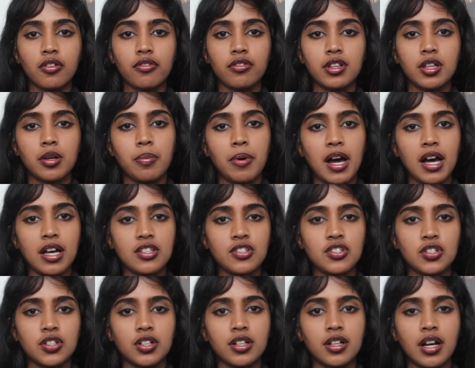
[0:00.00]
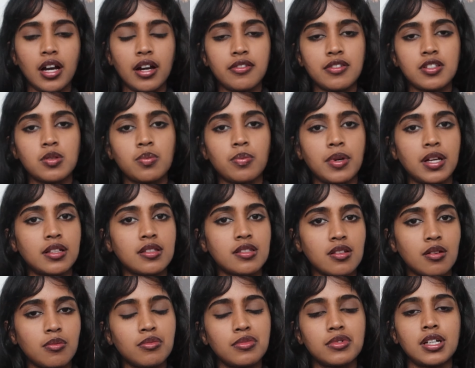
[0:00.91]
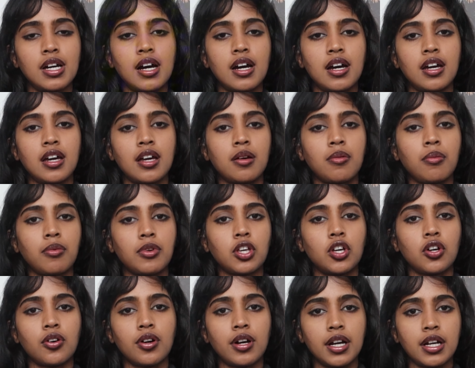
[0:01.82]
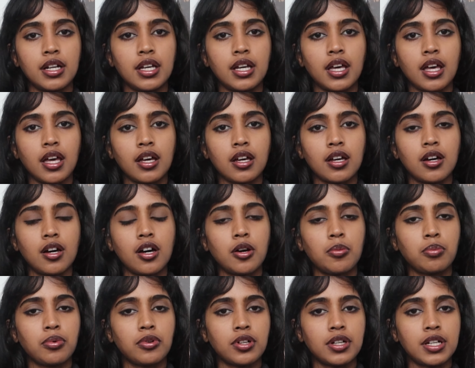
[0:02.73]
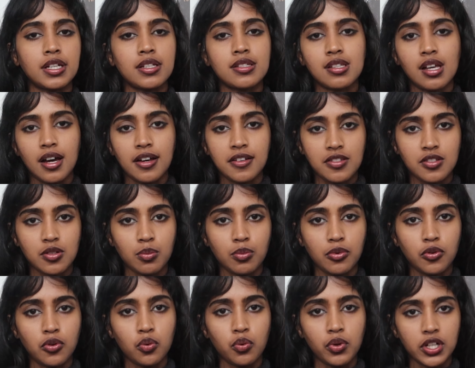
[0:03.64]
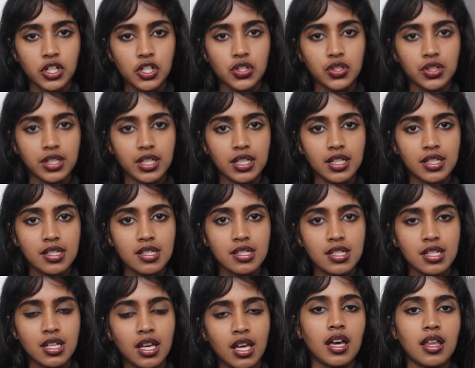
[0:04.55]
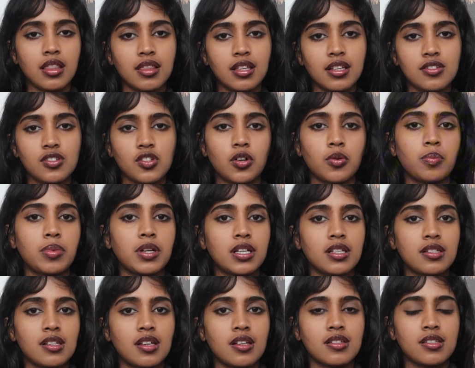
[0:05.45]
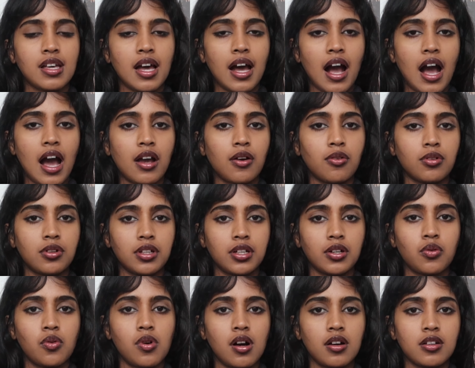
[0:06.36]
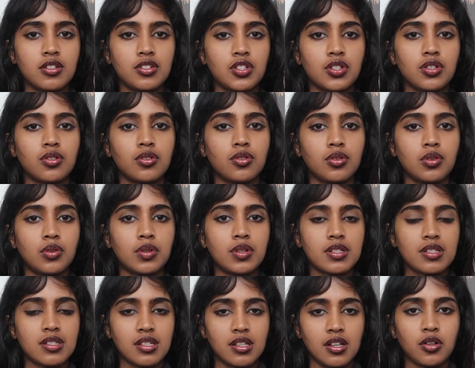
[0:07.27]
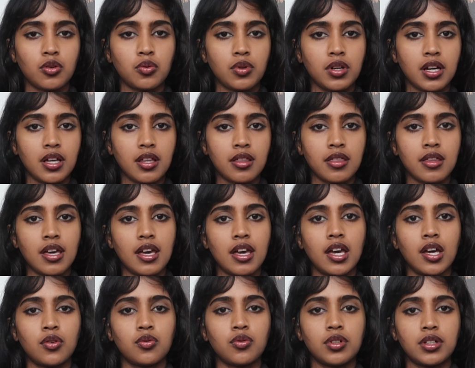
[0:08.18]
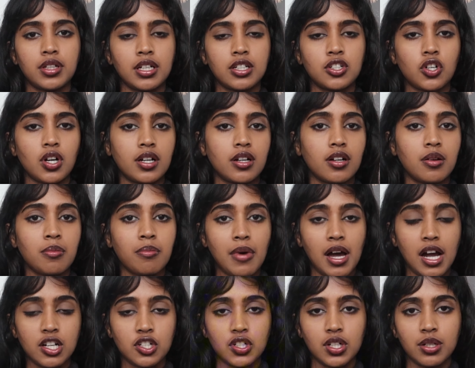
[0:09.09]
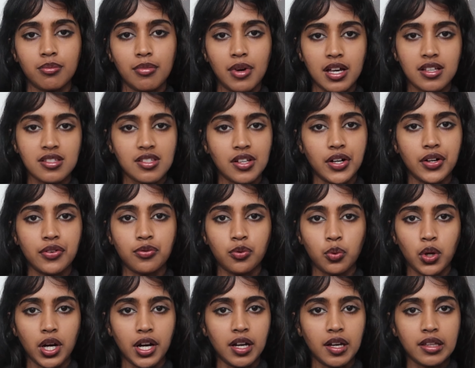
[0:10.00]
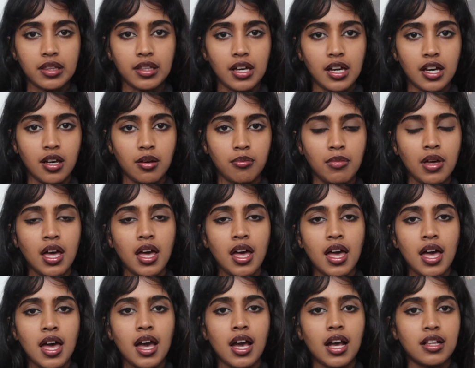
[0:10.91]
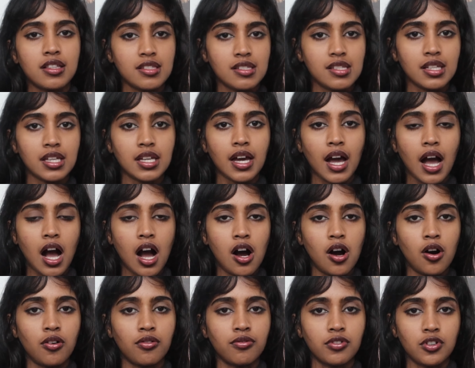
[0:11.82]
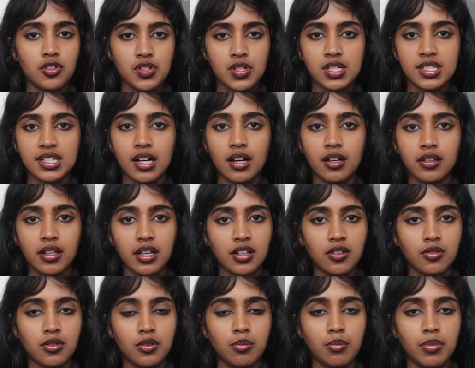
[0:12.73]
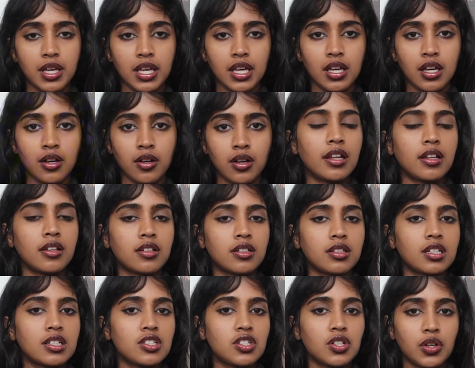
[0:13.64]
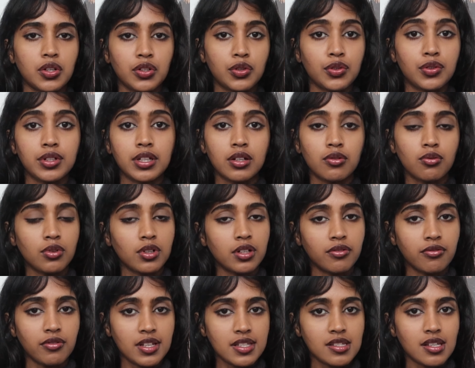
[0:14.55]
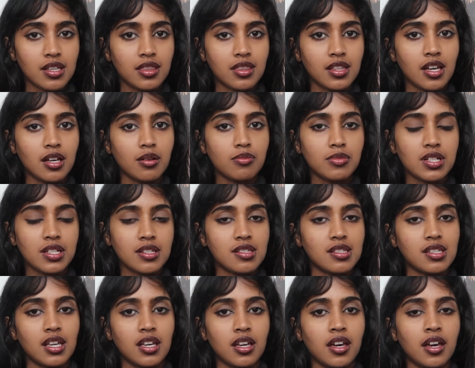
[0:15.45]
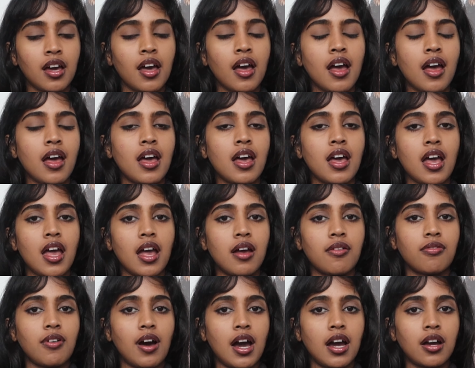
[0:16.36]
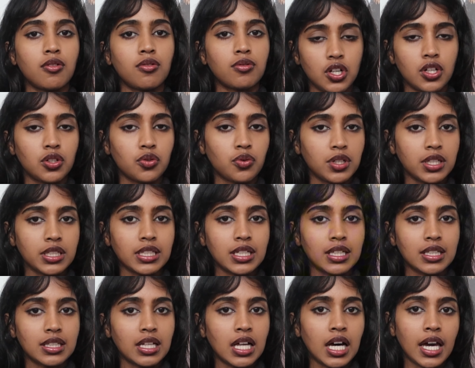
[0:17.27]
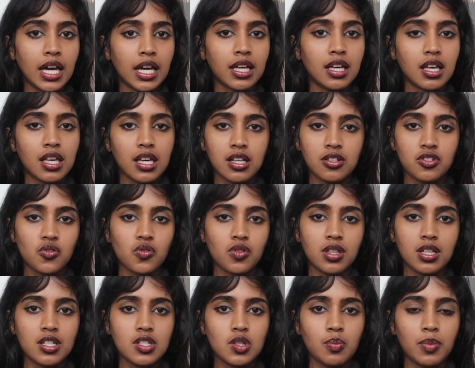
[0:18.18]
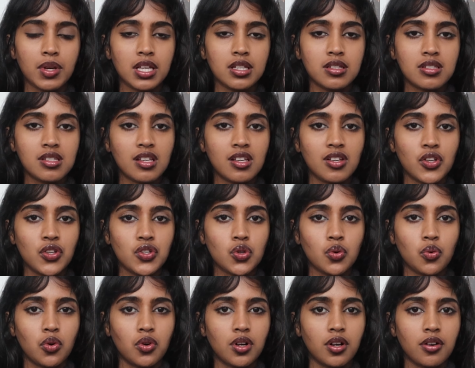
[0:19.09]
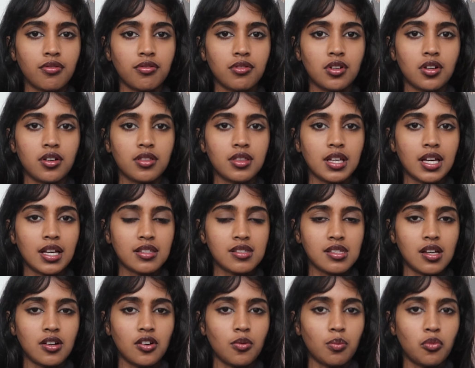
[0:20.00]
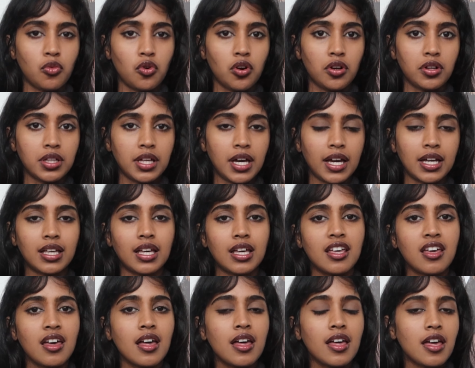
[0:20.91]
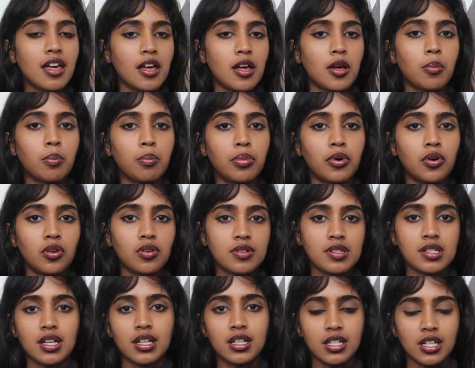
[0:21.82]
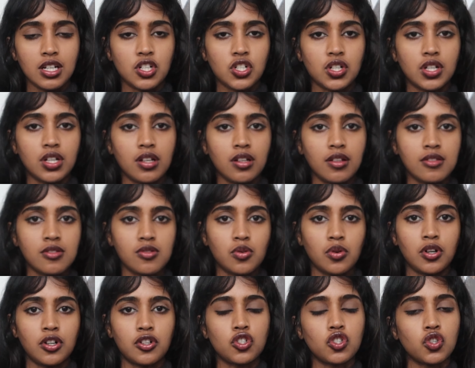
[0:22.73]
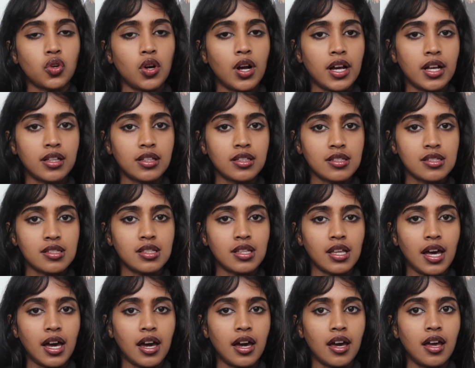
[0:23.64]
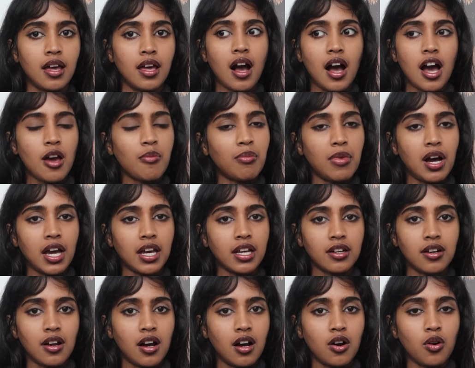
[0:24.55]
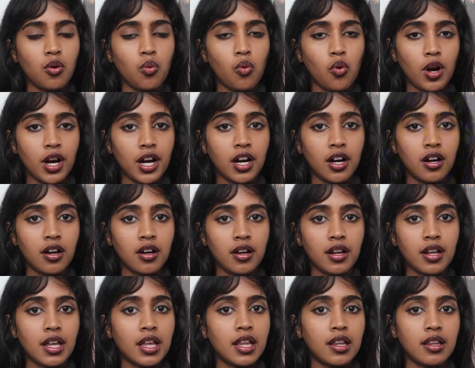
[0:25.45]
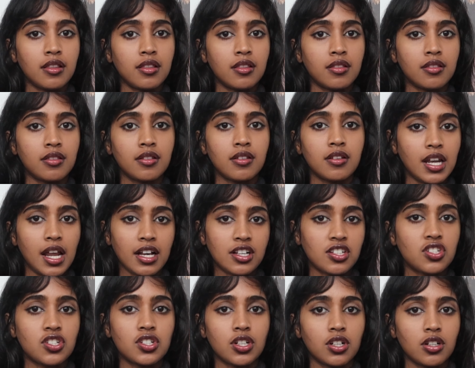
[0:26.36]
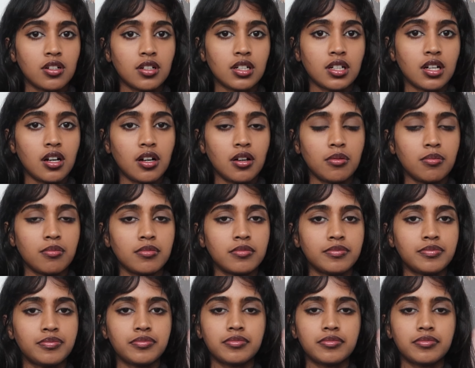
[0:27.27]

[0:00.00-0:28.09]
So, over the past year, I've spent some time curating a pretty sizable wish list, and these are pieces that I really want to sit with and really try to imagine myself wearing them and see how versatile they could be and continually revisit them to see if I genuinely like each of these pieces or if there are things that are more like impulse additions or trends that I might not wear in the next year to come.